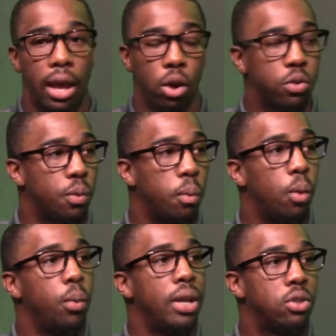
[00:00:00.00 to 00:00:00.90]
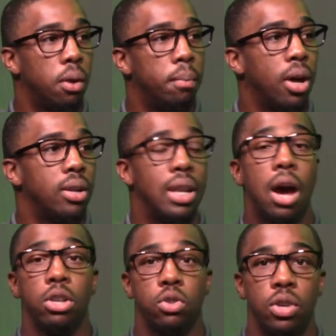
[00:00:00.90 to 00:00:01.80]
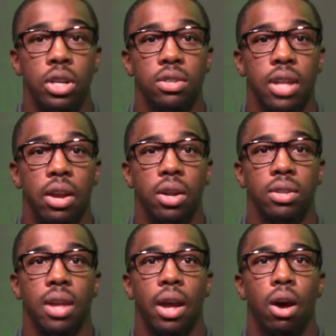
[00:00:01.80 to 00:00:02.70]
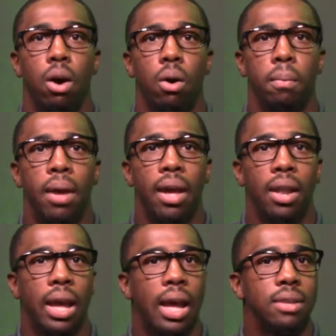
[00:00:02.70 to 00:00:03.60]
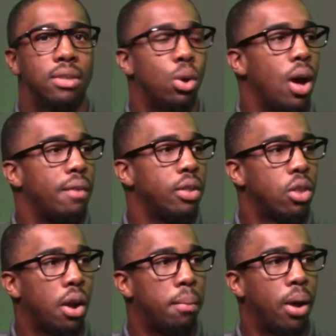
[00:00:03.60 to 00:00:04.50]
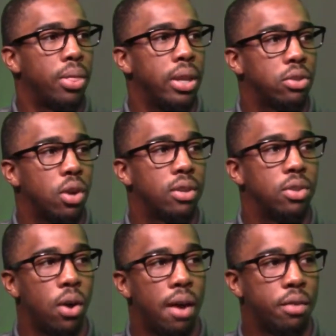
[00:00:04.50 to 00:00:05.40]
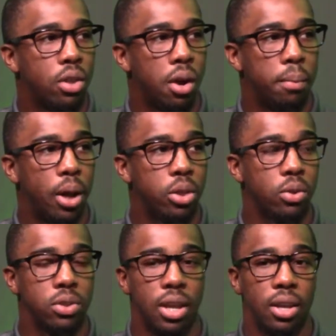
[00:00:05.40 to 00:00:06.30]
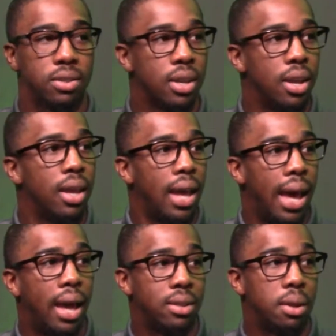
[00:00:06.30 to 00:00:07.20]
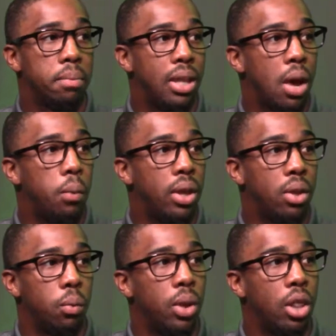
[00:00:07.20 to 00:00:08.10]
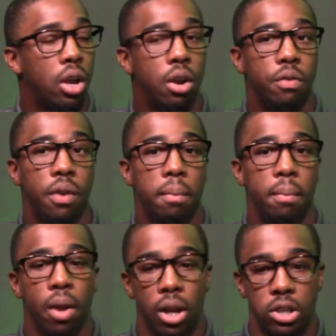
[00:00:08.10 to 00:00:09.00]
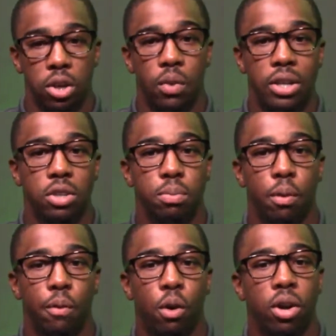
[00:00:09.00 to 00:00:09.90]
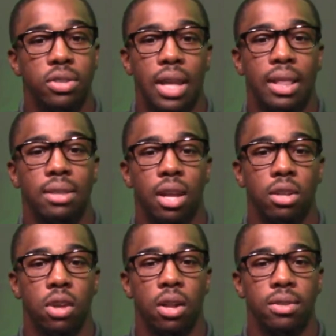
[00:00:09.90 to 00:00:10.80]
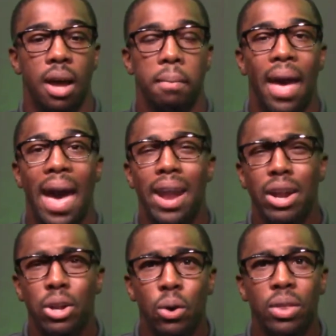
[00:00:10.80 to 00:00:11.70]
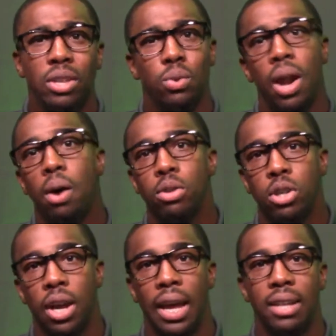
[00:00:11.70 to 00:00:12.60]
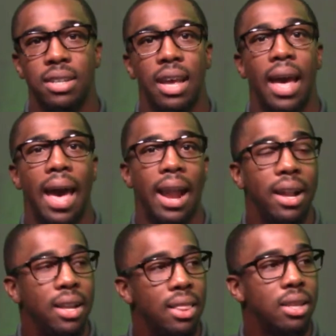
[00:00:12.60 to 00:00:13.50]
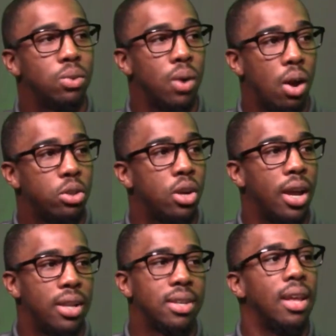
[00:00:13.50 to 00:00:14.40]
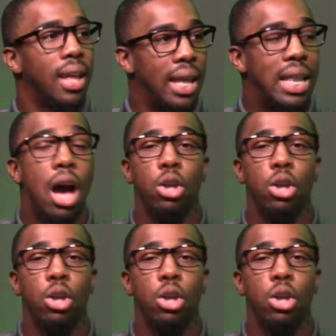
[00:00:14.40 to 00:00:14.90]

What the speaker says: It goes from 1 week to a month. Now it's 3 years later and it's like, oh man, like I still haven't thought about this or I still haven't thought about those things. And something that we learned from generations before us that they tell us all the time, had I known this when I was your age, had I did this when I was your age. Now